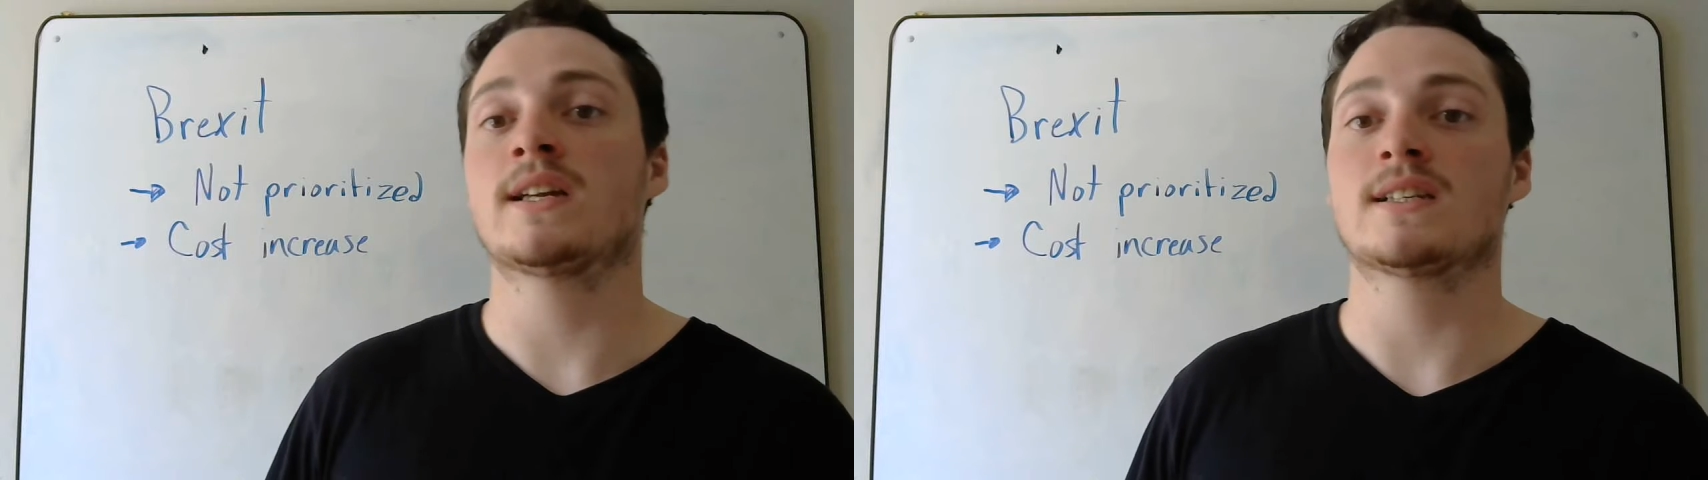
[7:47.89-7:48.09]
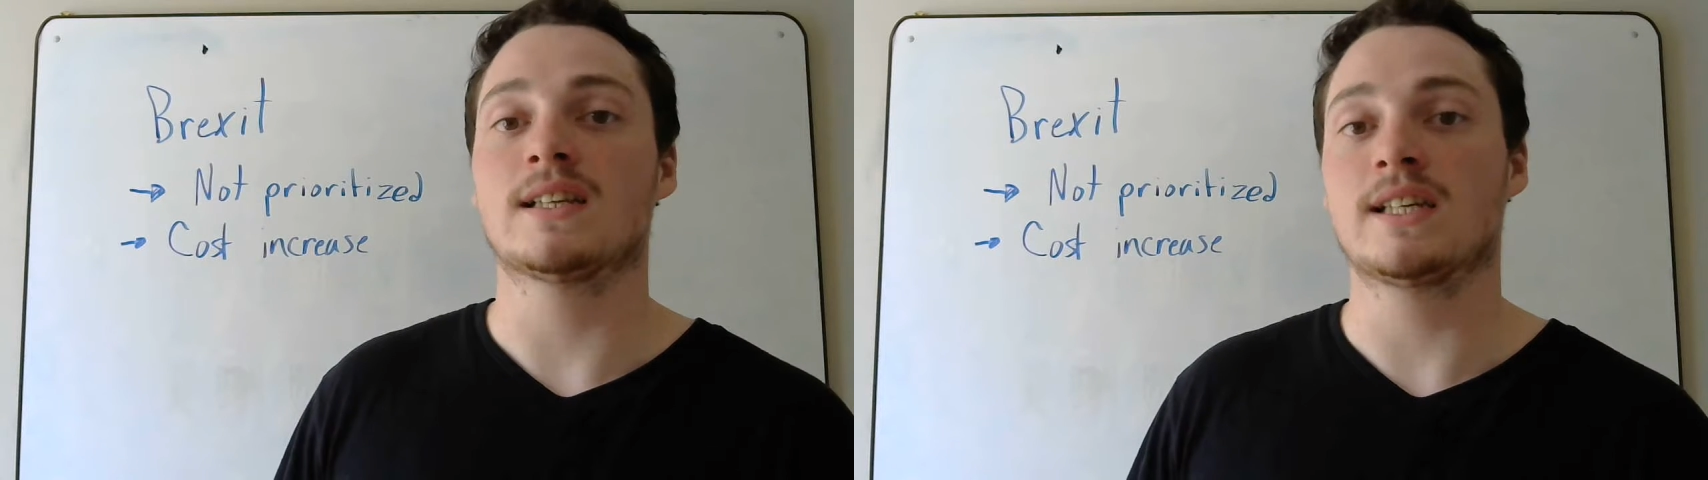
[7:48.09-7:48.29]

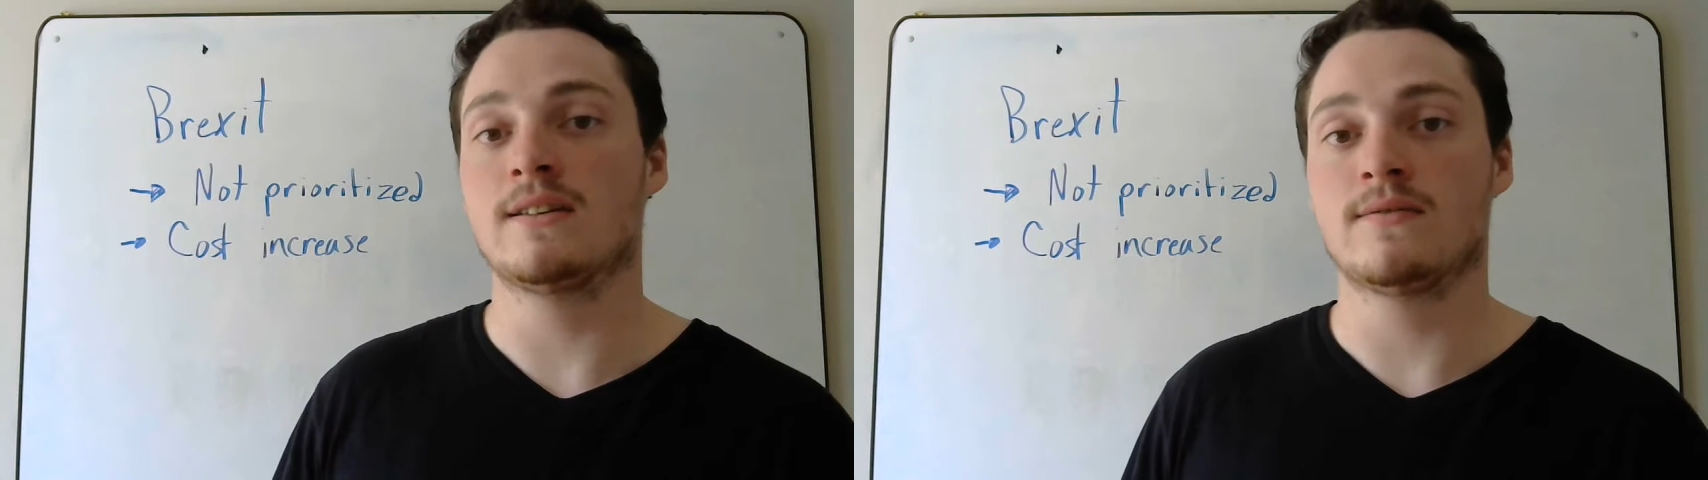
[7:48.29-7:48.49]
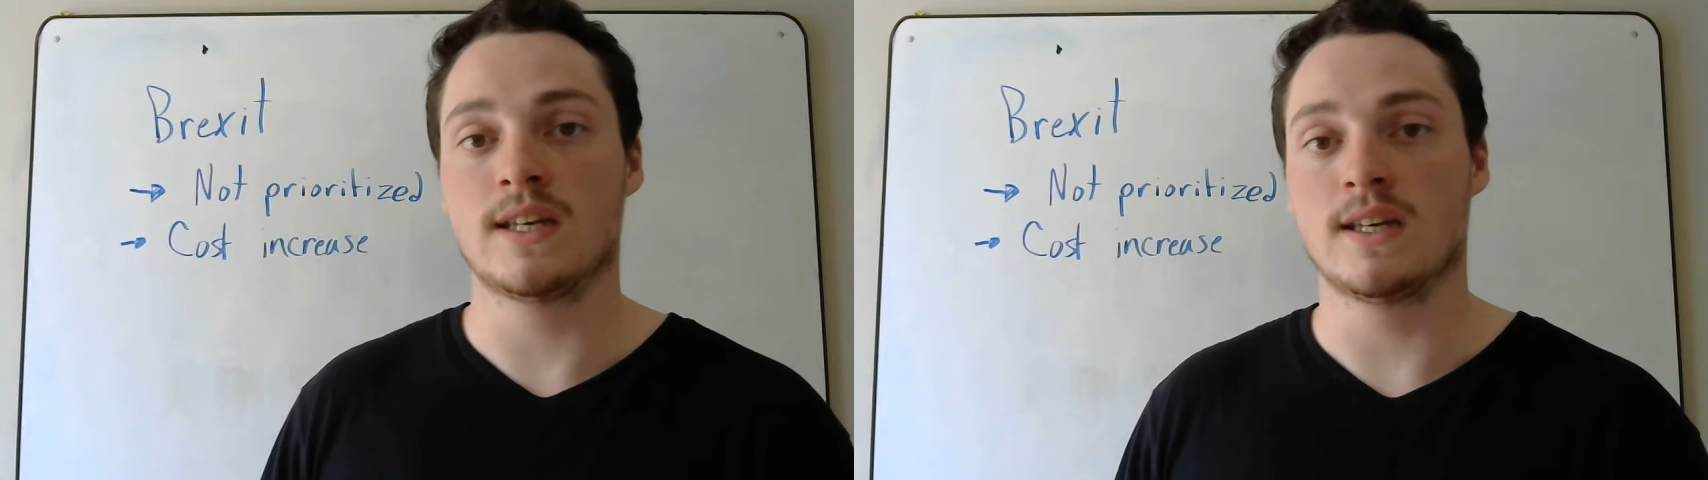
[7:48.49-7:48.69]
to
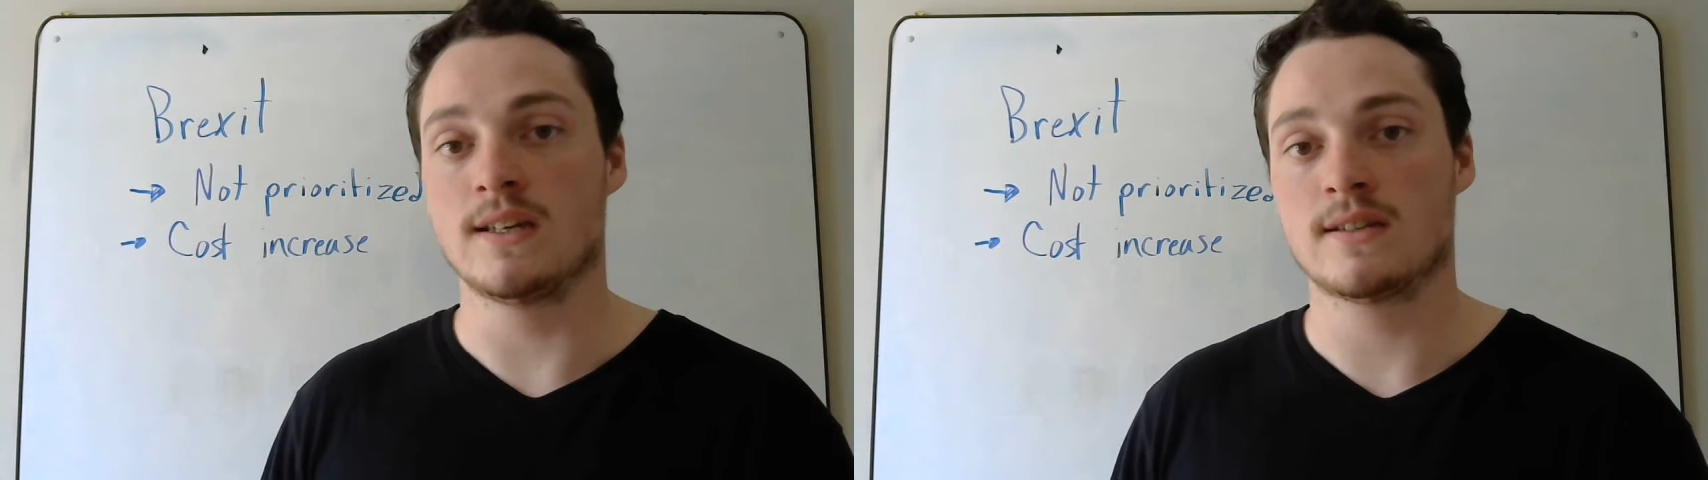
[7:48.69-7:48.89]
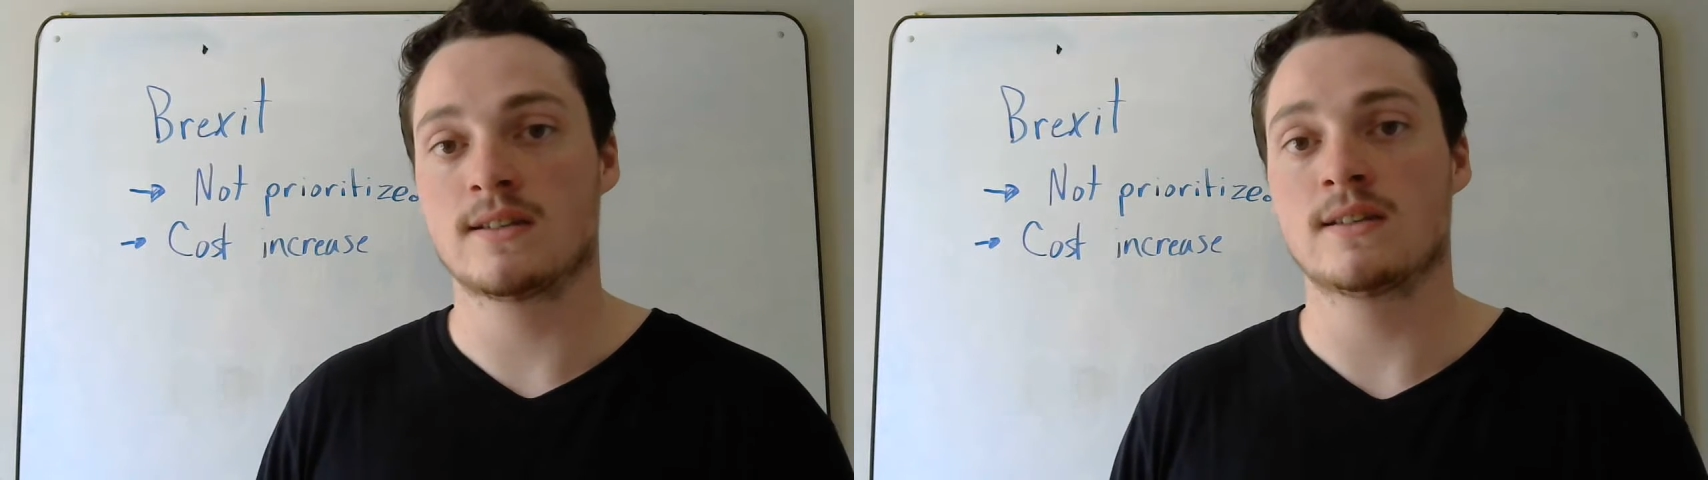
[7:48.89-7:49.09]
leave
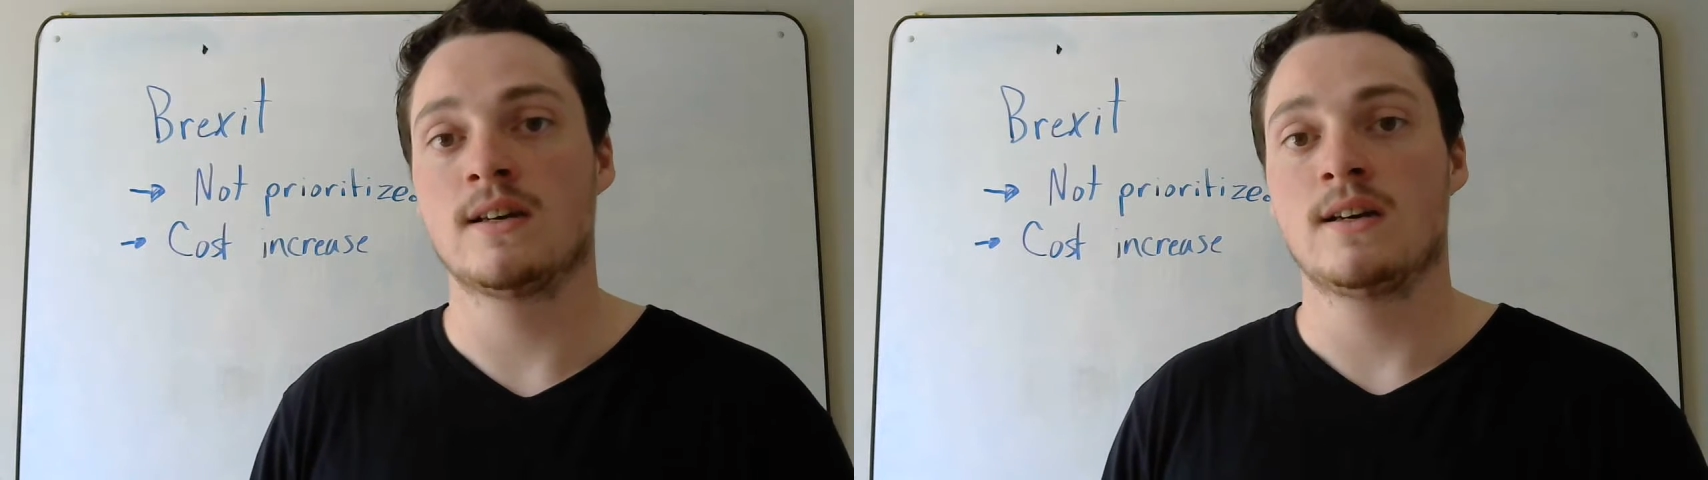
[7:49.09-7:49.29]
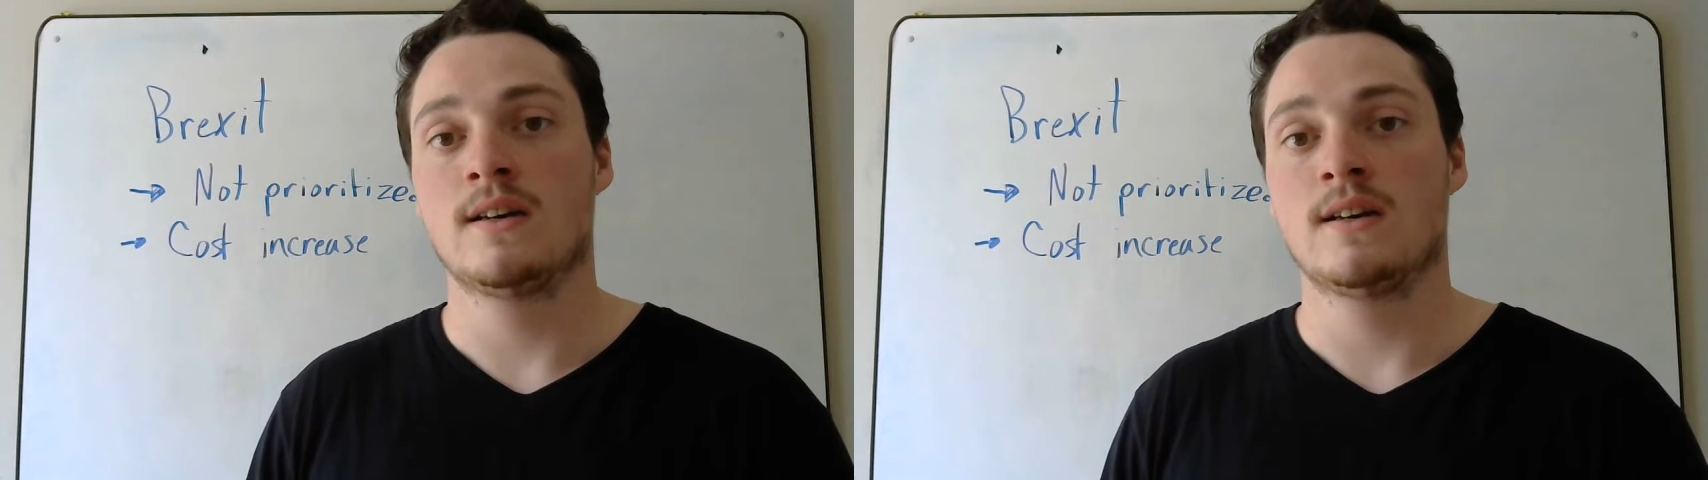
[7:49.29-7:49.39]
these